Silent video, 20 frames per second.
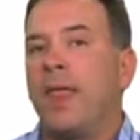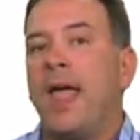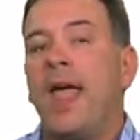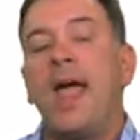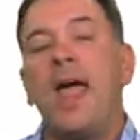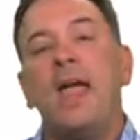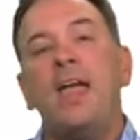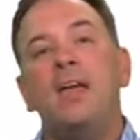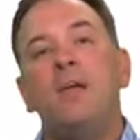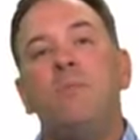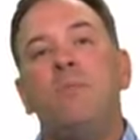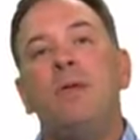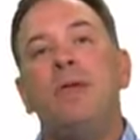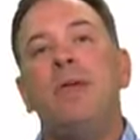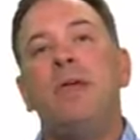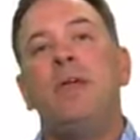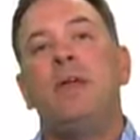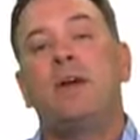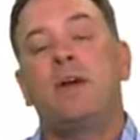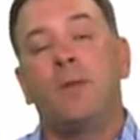A and
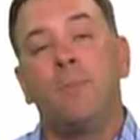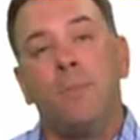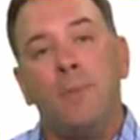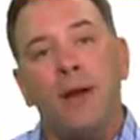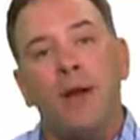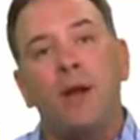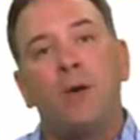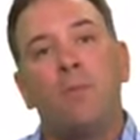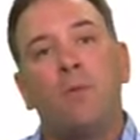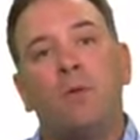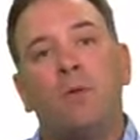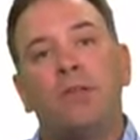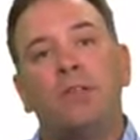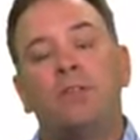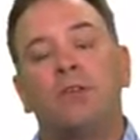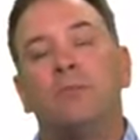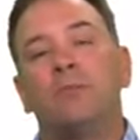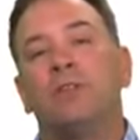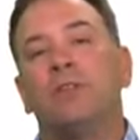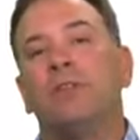B are comparable in
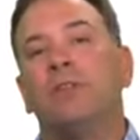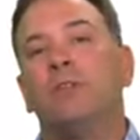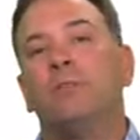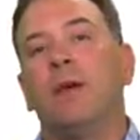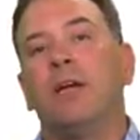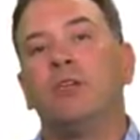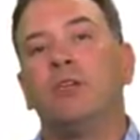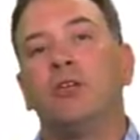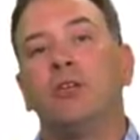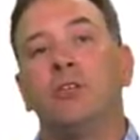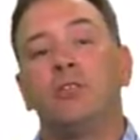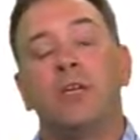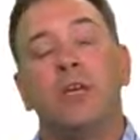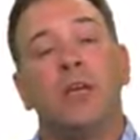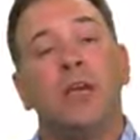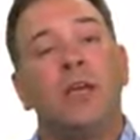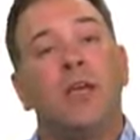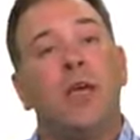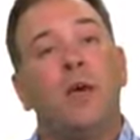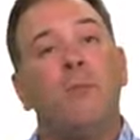terms of these measures,
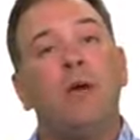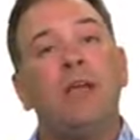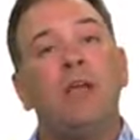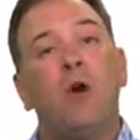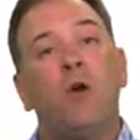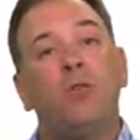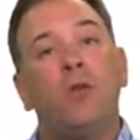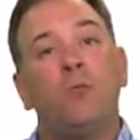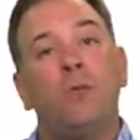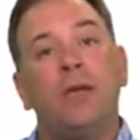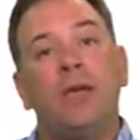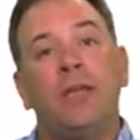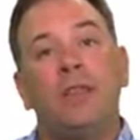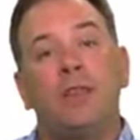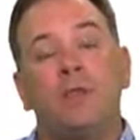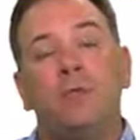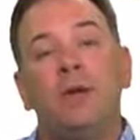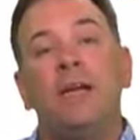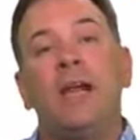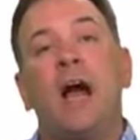and we know that we
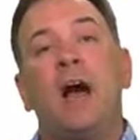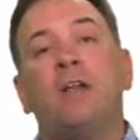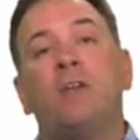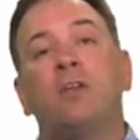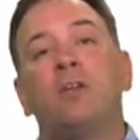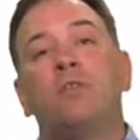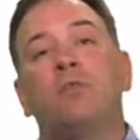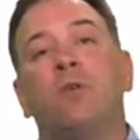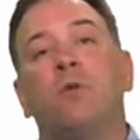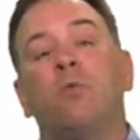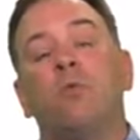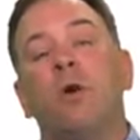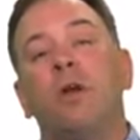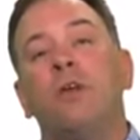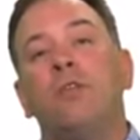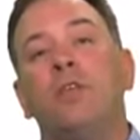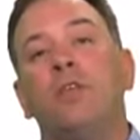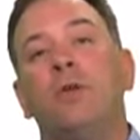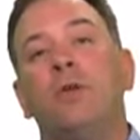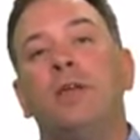get $3 for
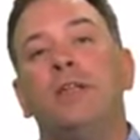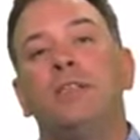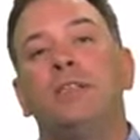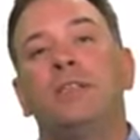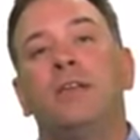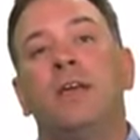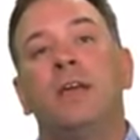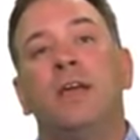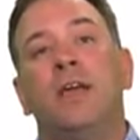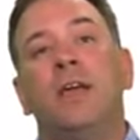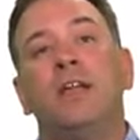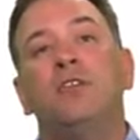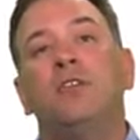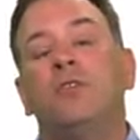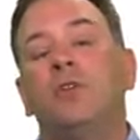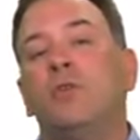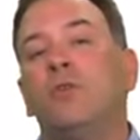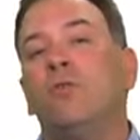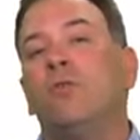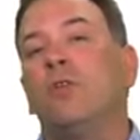one of the units and
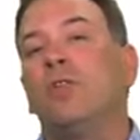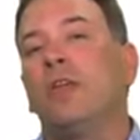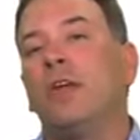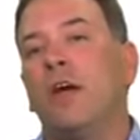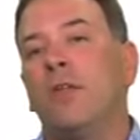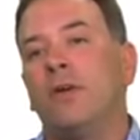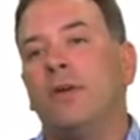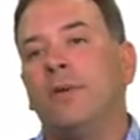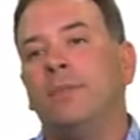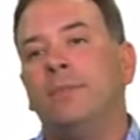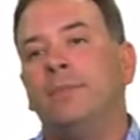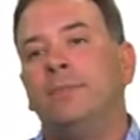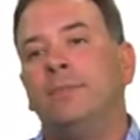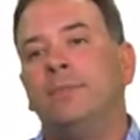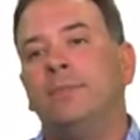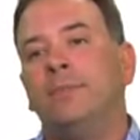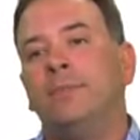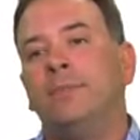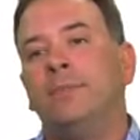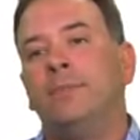$2 for the other.
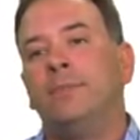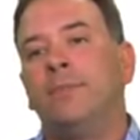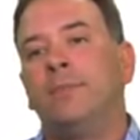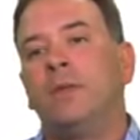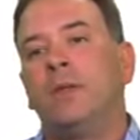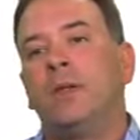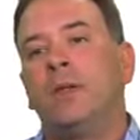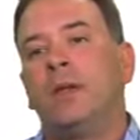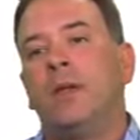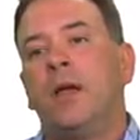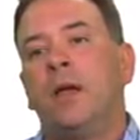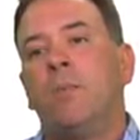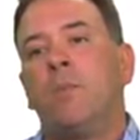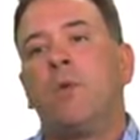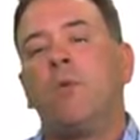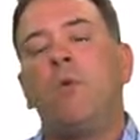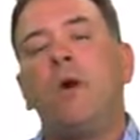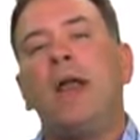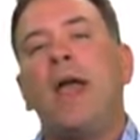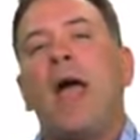
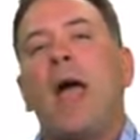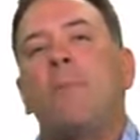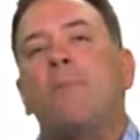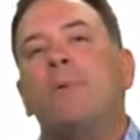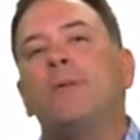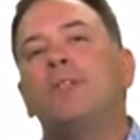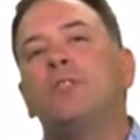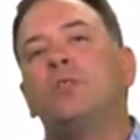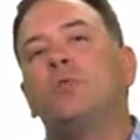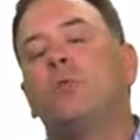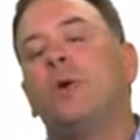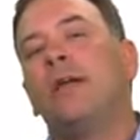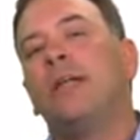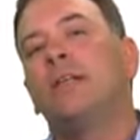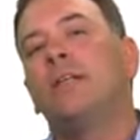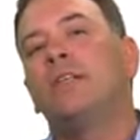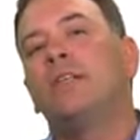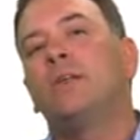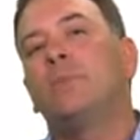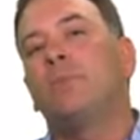But what happens
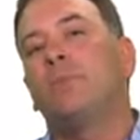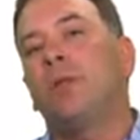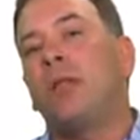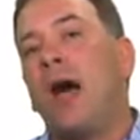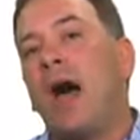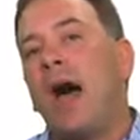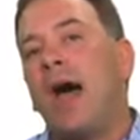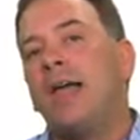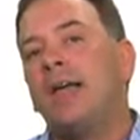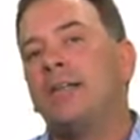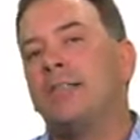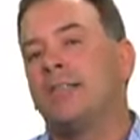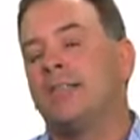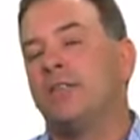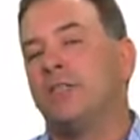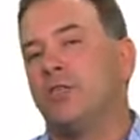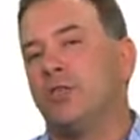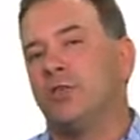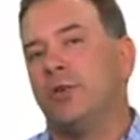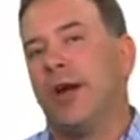when supply is
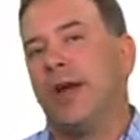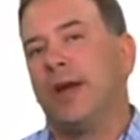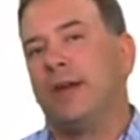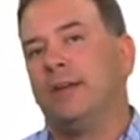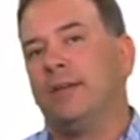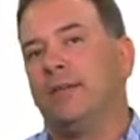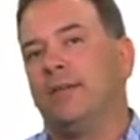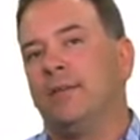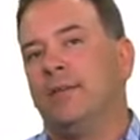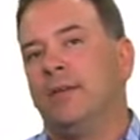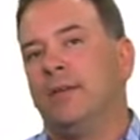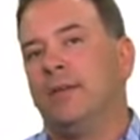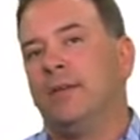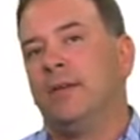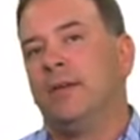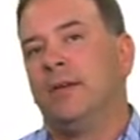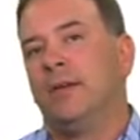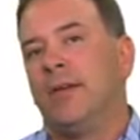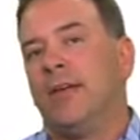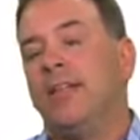constrained?
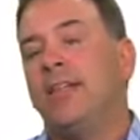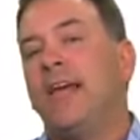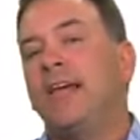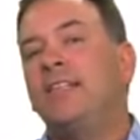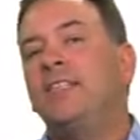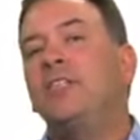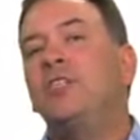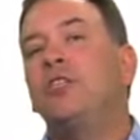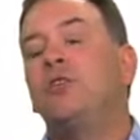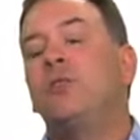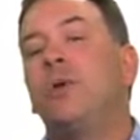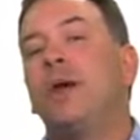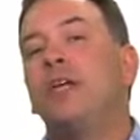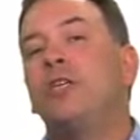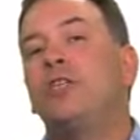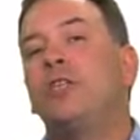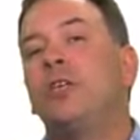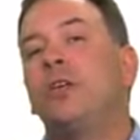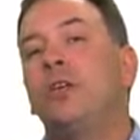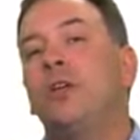In that
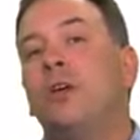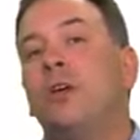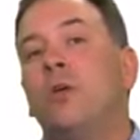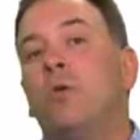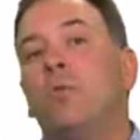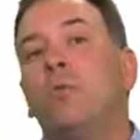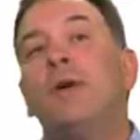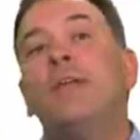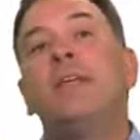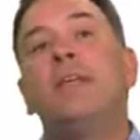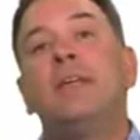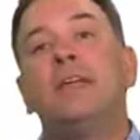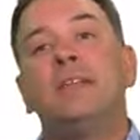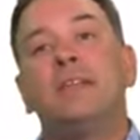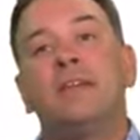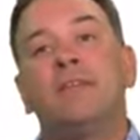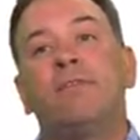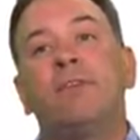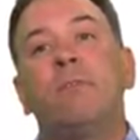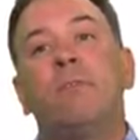situation, we need a
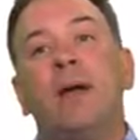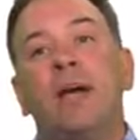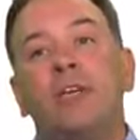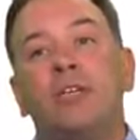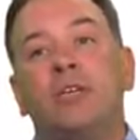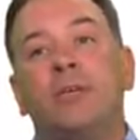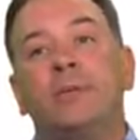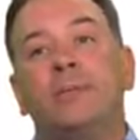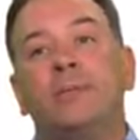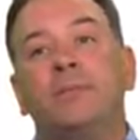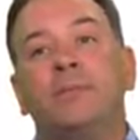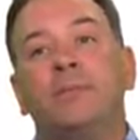different measure.